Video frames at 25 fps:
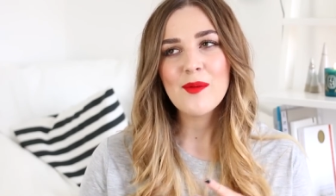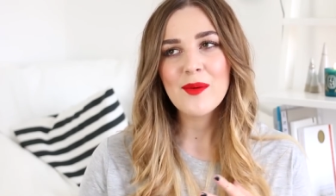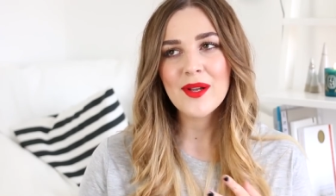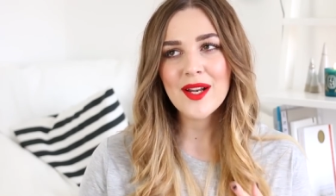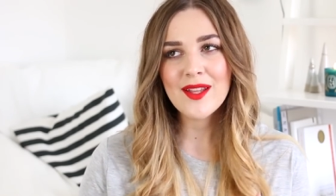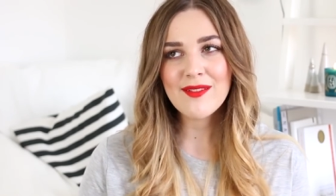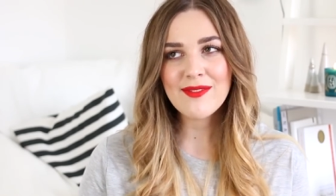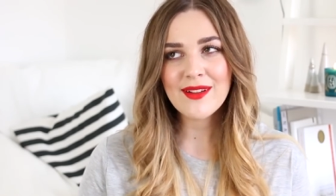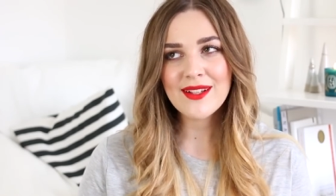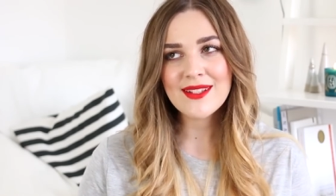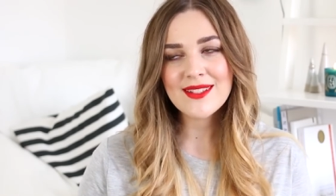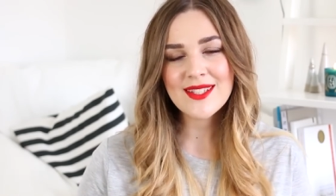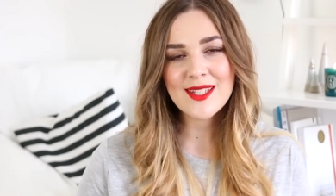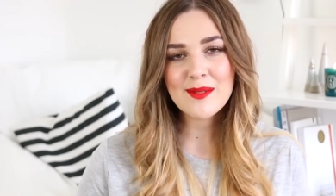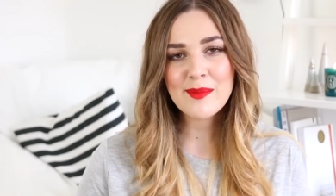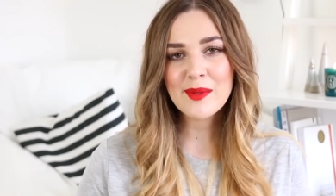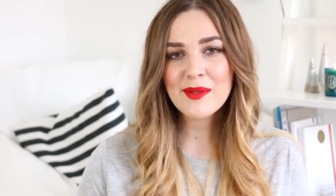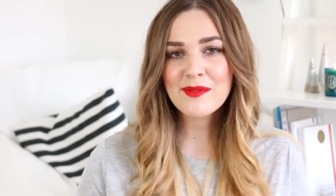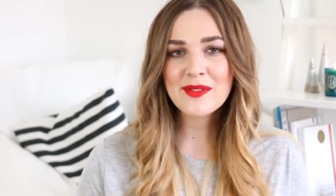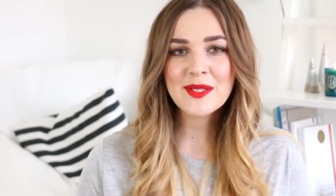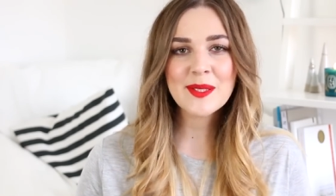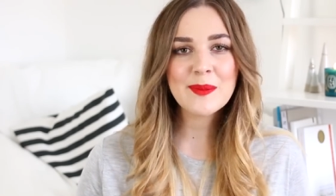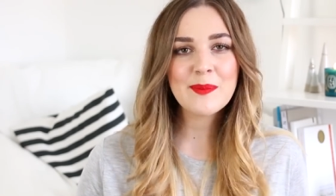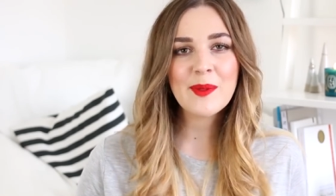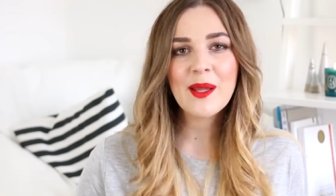when I fancy a bit
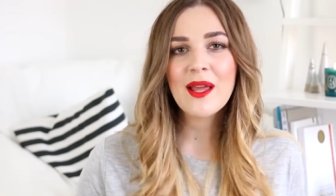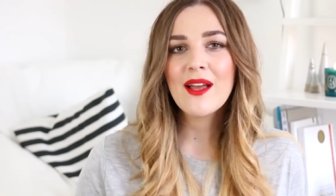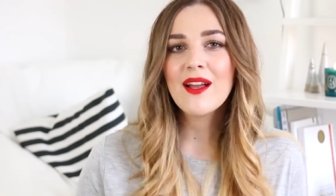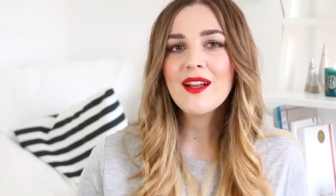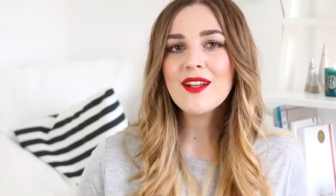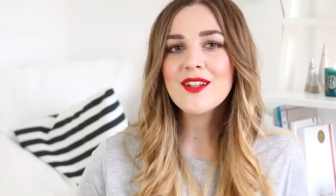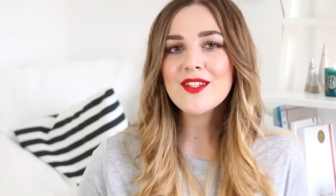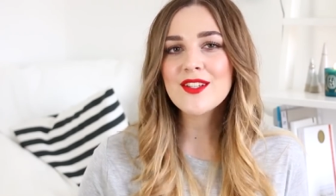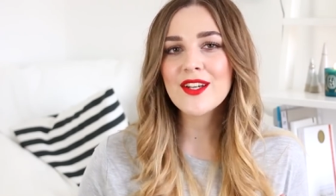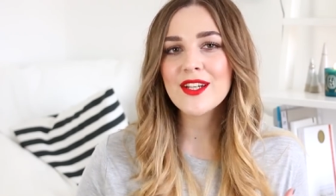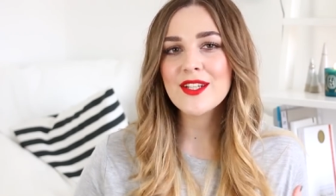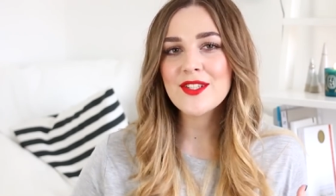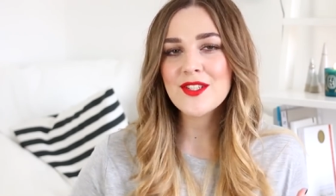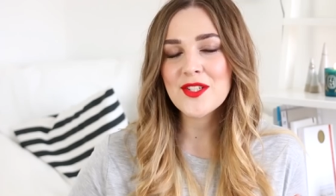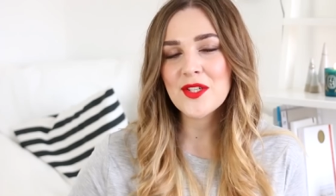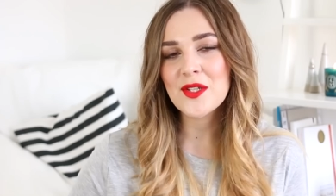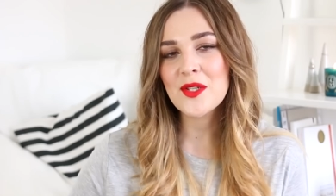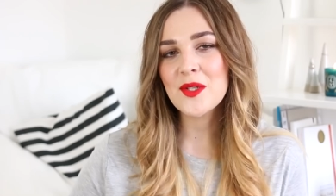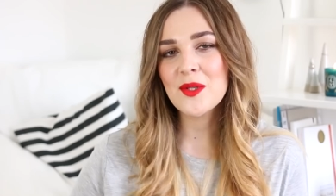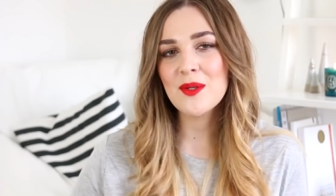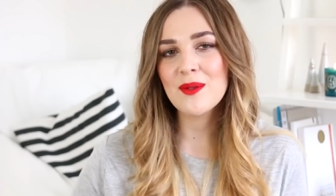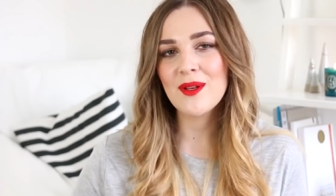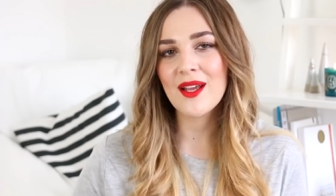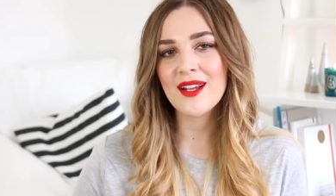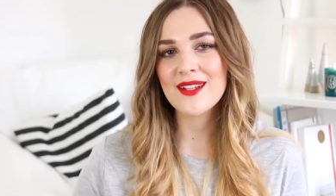of a splurge, I
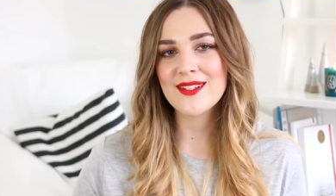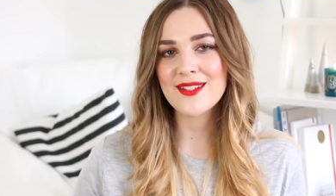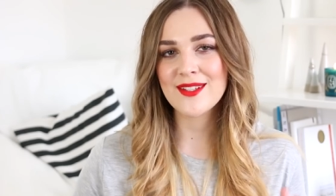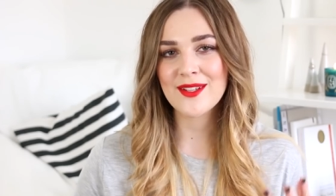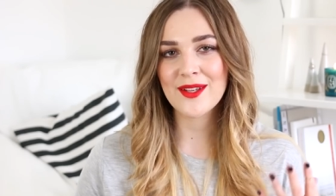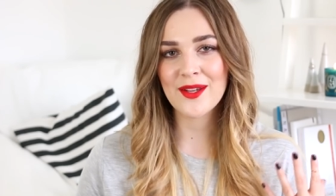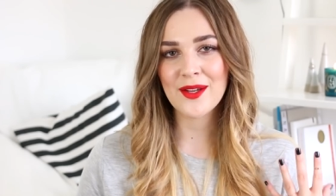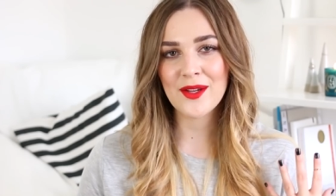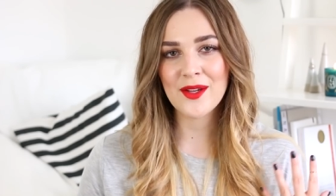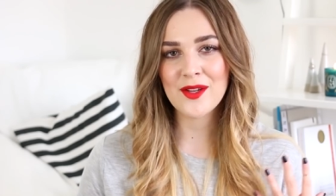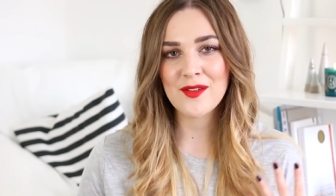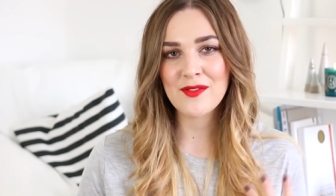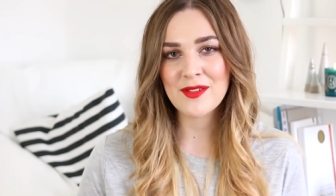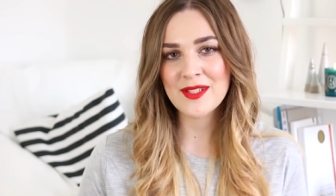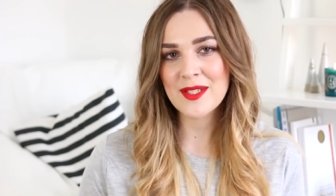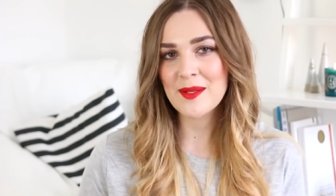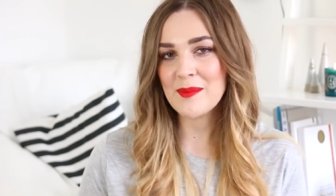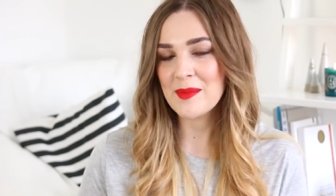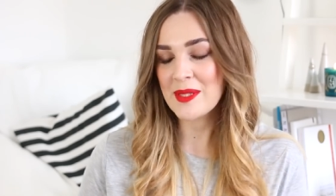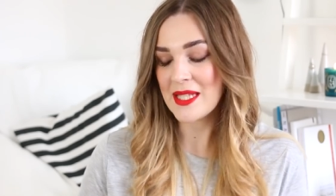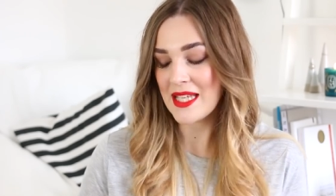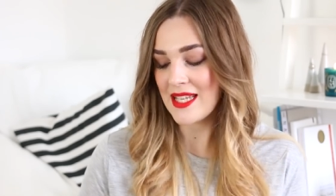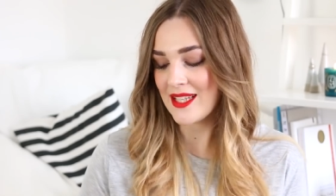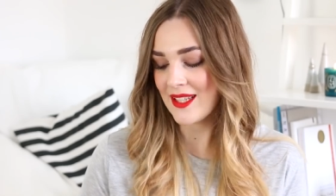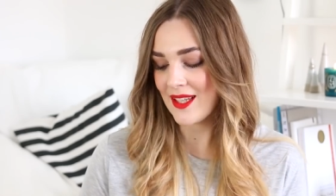do like to go for
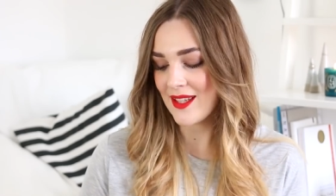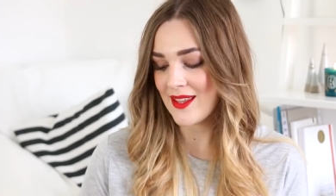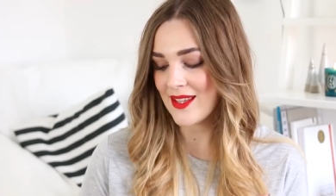Diptyque.